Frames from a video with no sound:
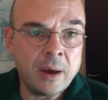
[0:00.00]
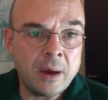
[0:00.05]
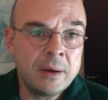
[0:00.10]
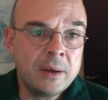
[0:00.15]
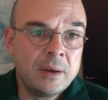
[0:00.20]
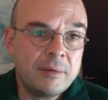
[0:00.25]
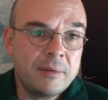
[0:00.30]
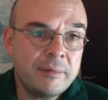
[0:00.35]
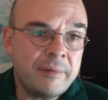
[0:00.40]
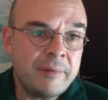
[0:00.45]

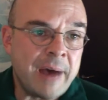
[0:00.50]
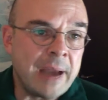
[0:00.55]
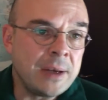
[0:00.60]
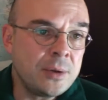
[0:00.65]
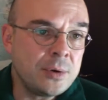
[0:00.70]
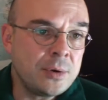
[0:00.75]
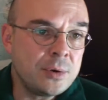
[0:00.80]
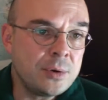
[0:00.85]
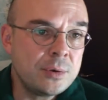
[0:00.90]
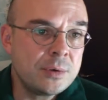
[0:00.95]

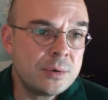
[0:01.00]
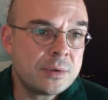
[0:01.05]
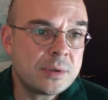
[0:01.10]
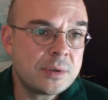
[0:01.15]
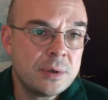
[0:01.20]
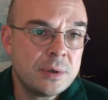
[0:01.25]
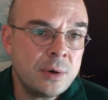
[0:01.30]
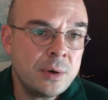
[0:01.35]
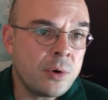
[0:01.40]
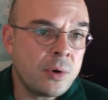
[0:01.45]
values,
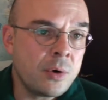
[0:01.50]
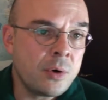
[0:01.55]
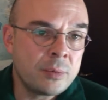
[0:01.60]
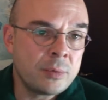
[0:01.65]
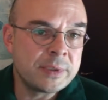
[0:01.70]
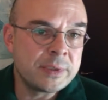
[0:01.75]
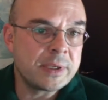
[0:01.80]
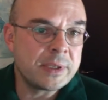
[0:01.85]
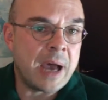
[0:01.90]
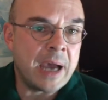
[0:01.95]

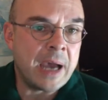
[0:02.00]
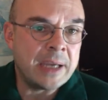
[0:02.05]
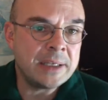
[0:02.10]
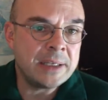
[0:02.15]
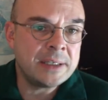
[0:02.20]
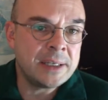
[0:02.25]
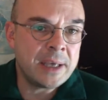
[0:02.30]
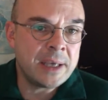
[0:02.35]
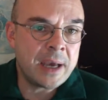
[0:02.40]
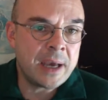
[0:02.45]
norms,
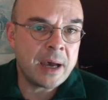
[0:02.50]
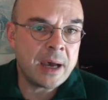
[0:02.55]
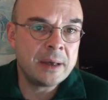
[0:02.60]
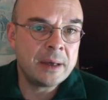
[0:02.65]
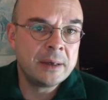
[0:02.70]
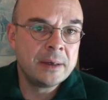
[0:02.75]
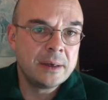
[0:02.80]
idea,